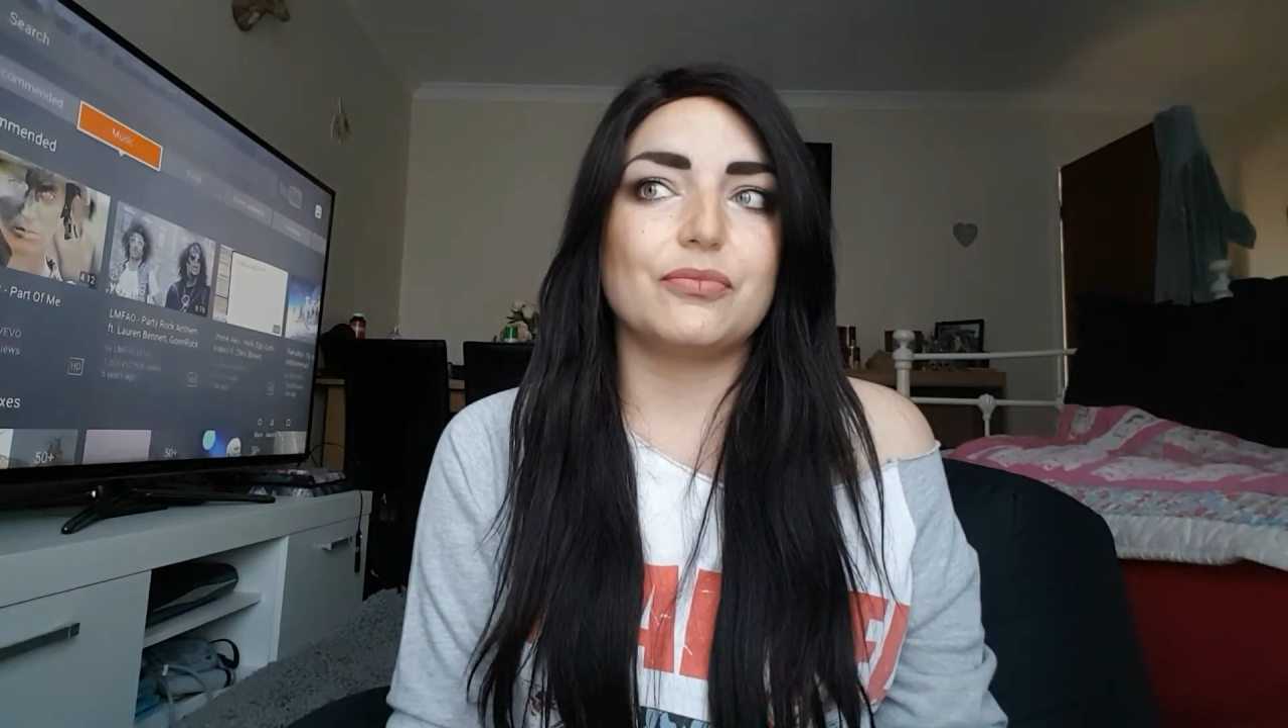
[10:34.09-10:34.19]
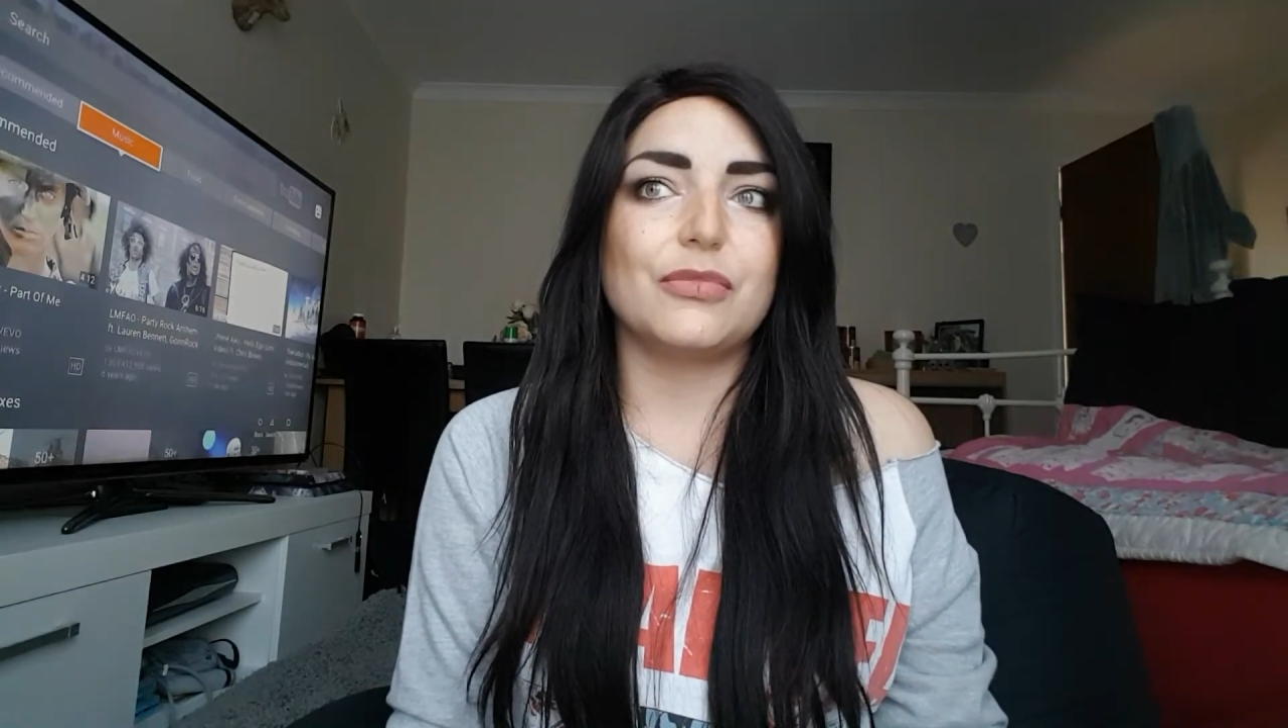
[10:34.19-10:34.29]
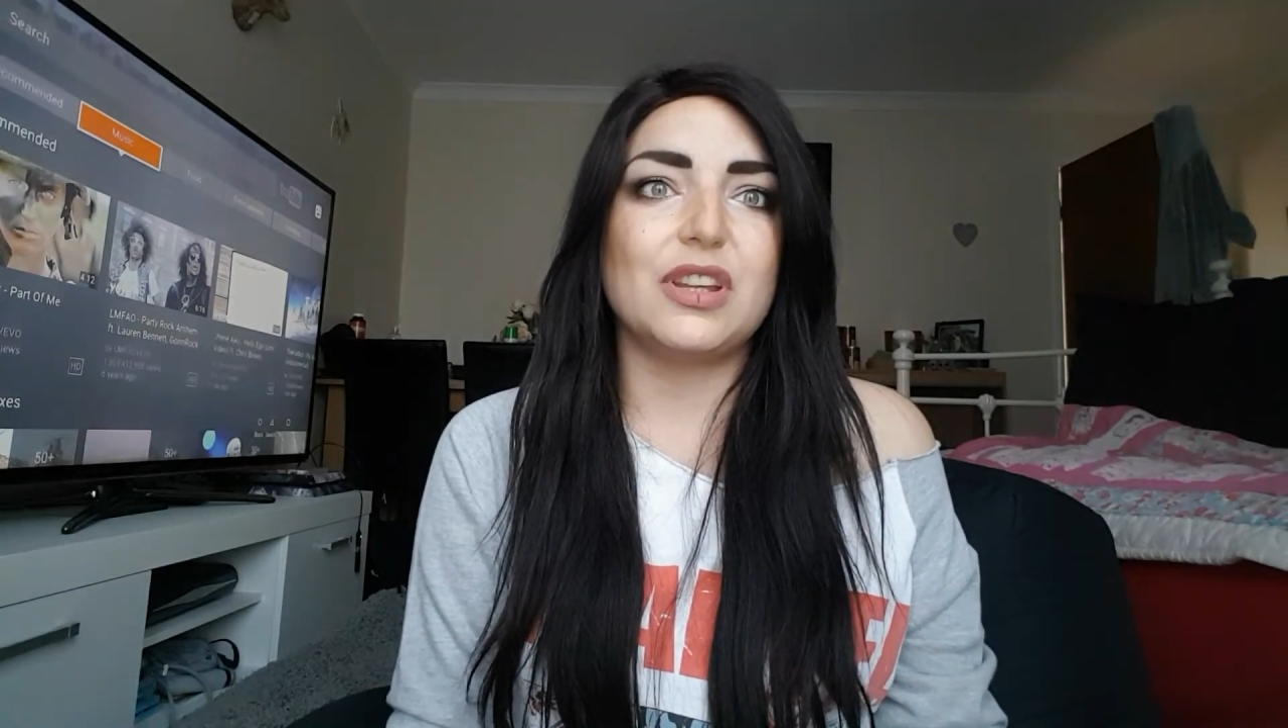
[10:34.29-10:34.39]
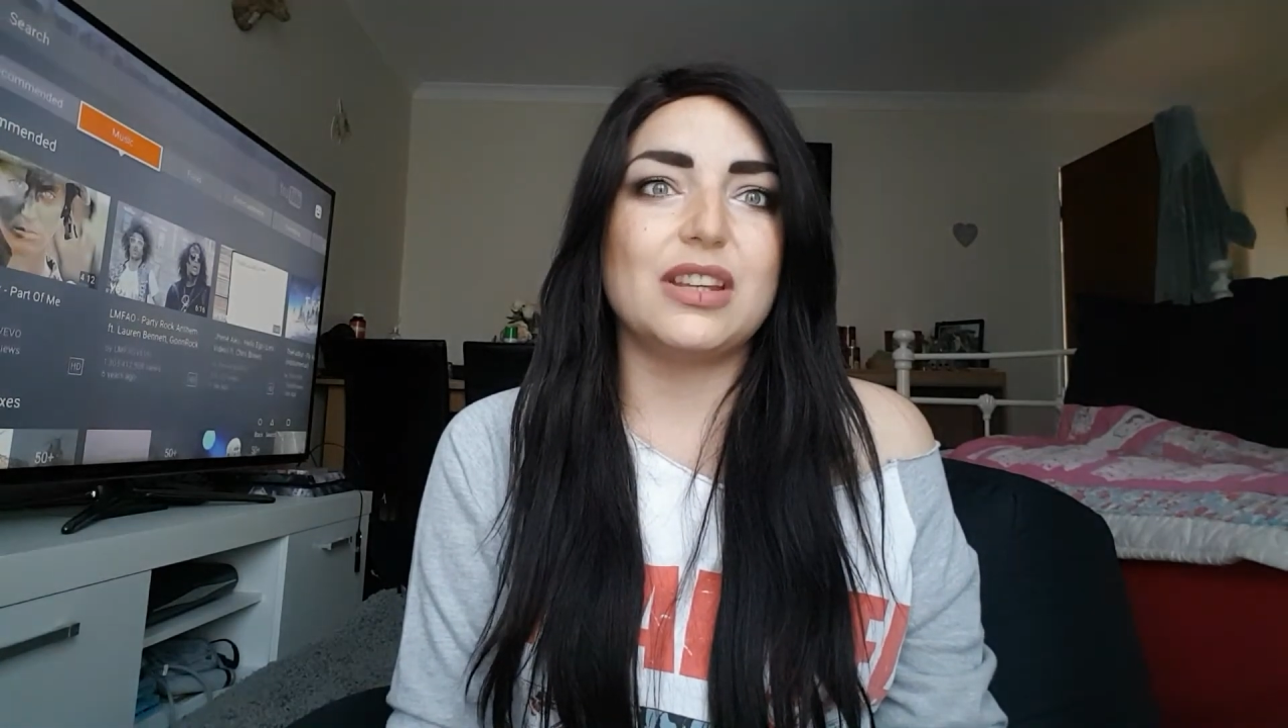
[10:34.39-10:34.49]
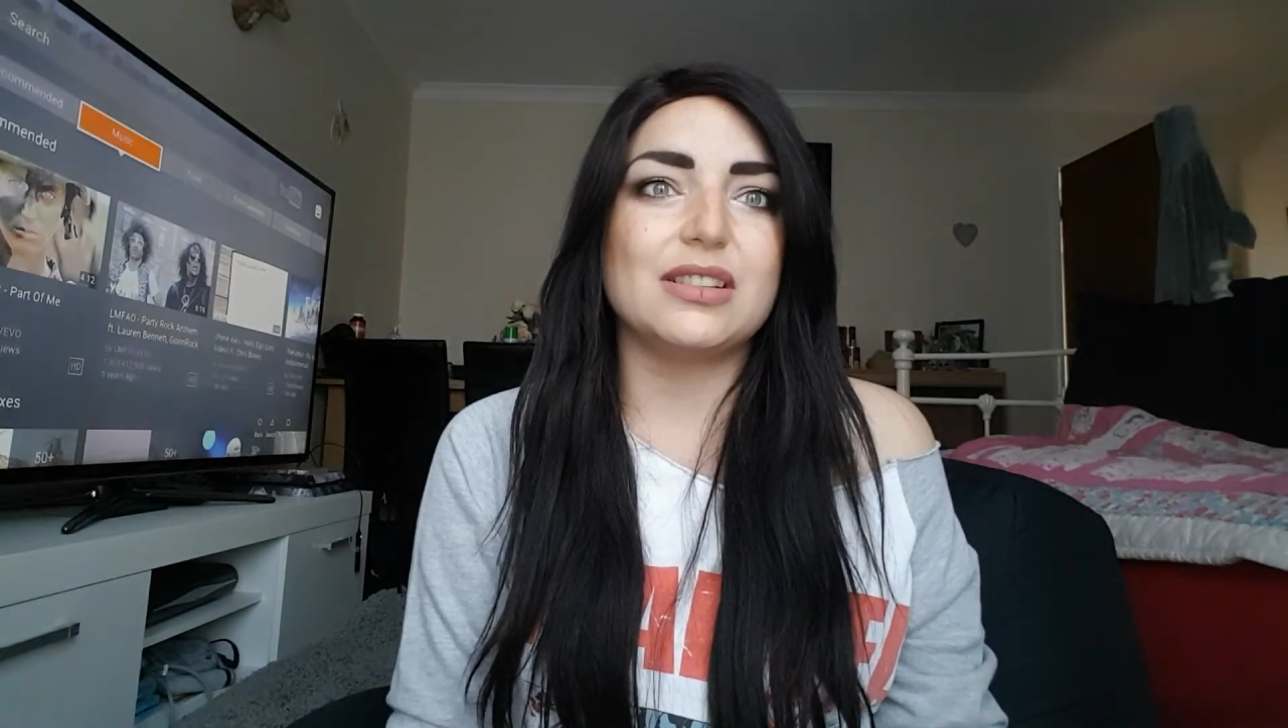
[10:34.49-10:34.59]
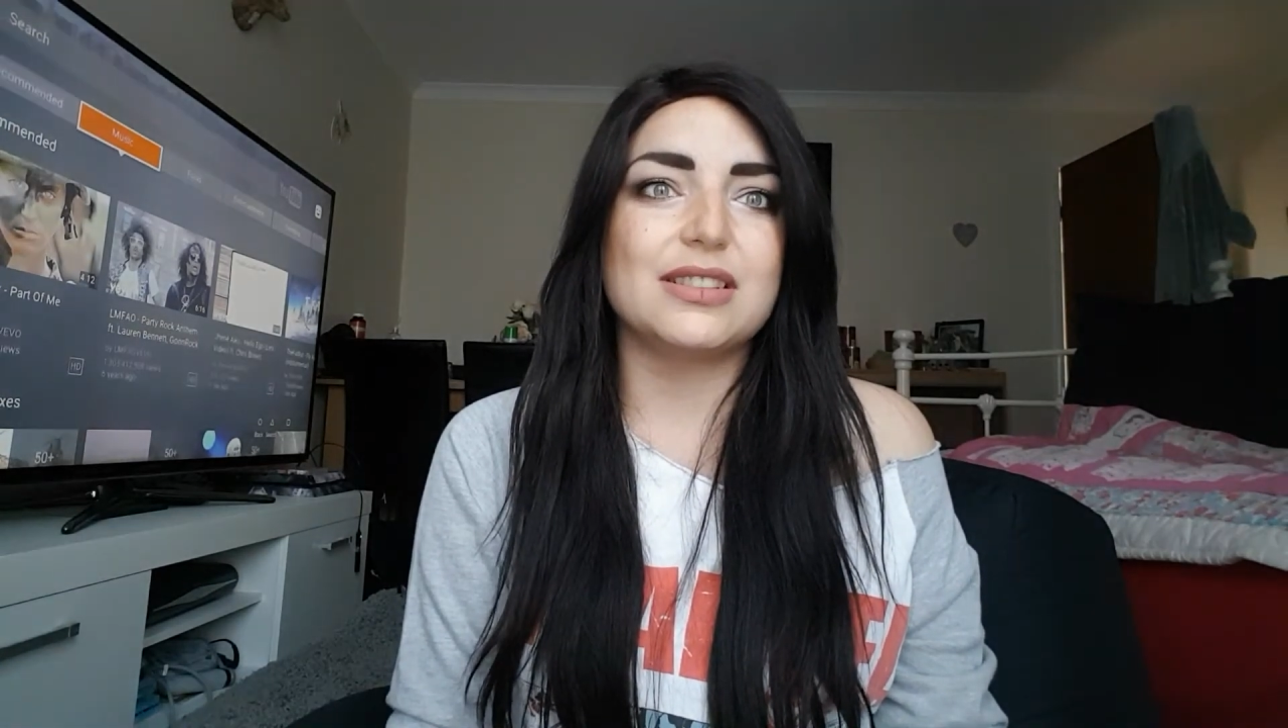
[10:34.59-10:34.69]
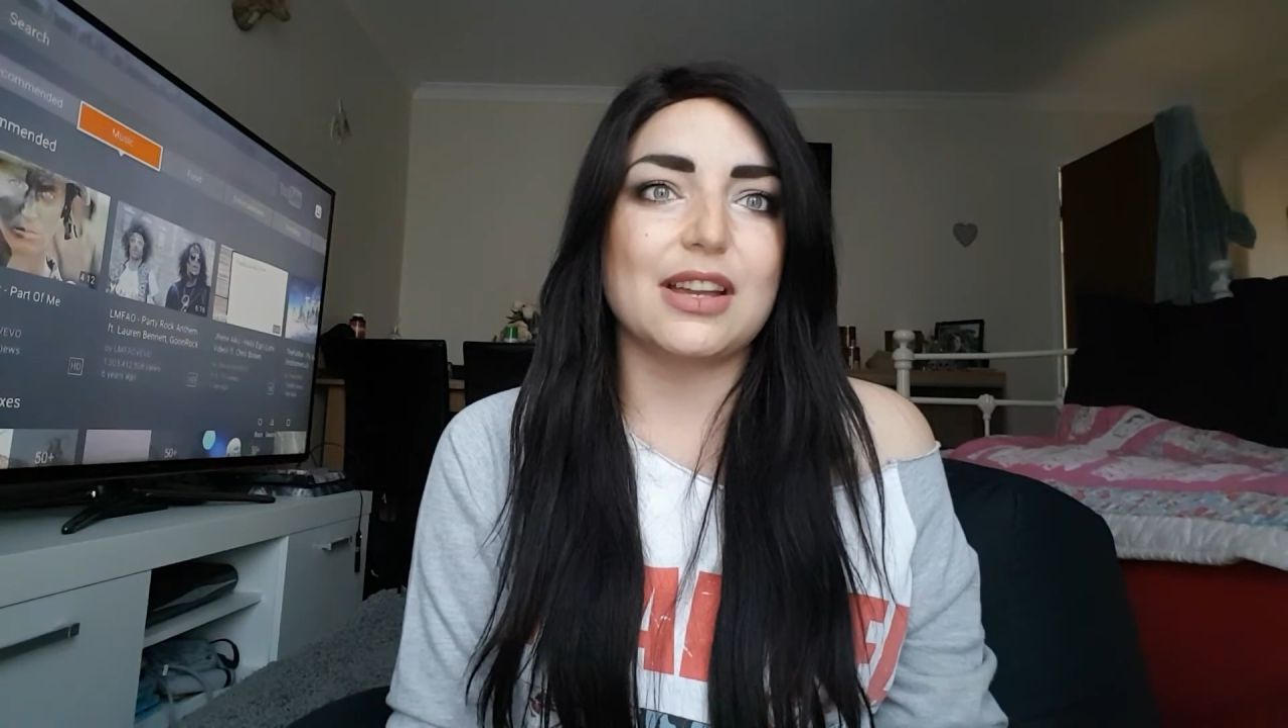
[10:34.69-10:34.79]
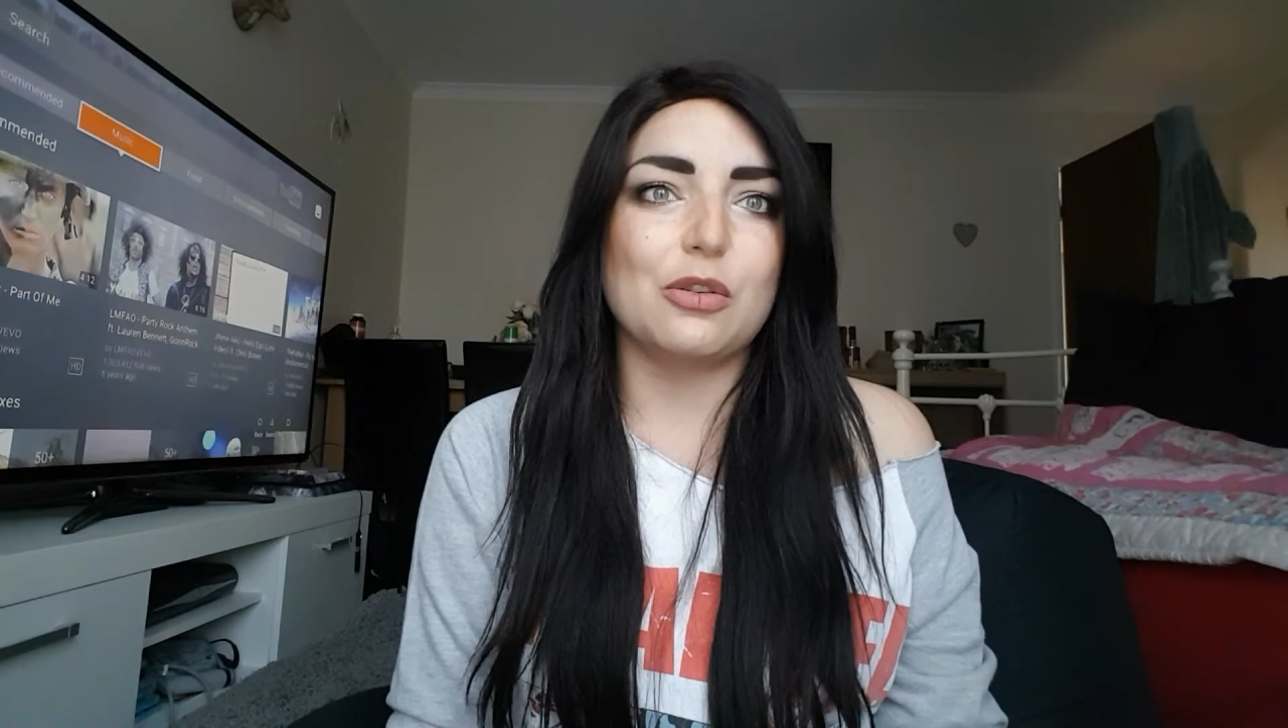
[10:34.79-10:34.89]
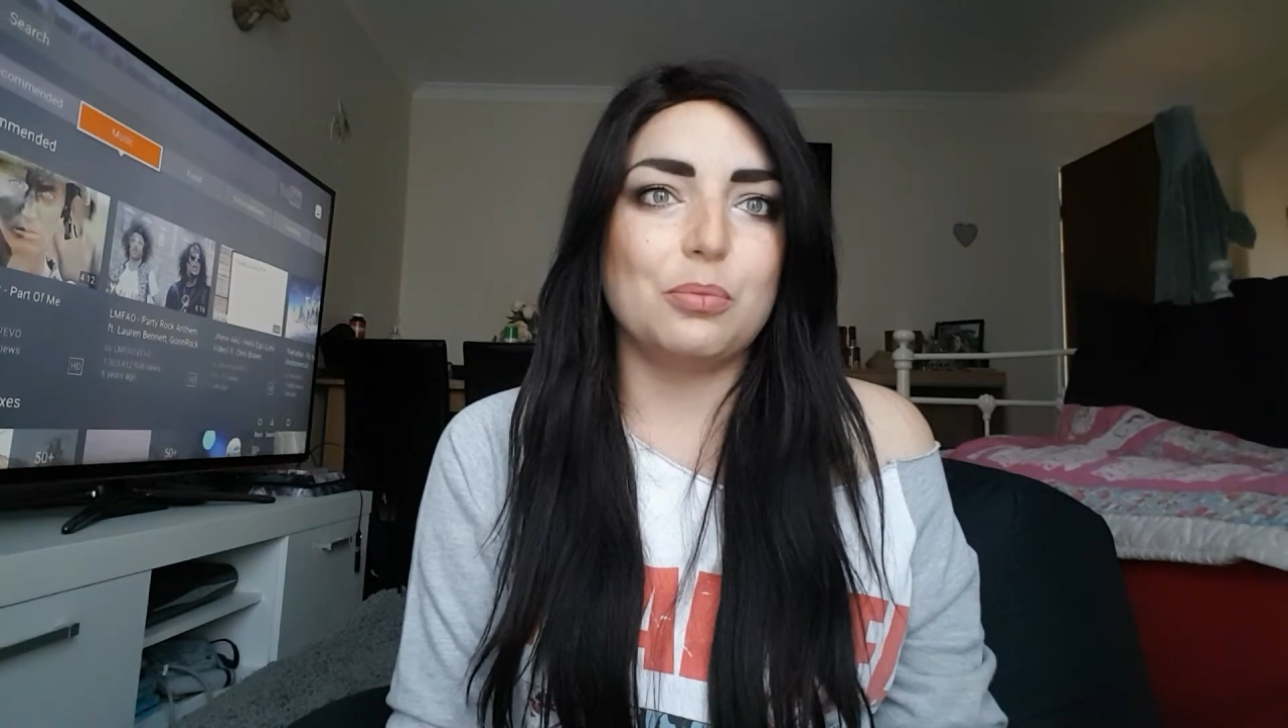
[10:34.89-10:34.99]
you can still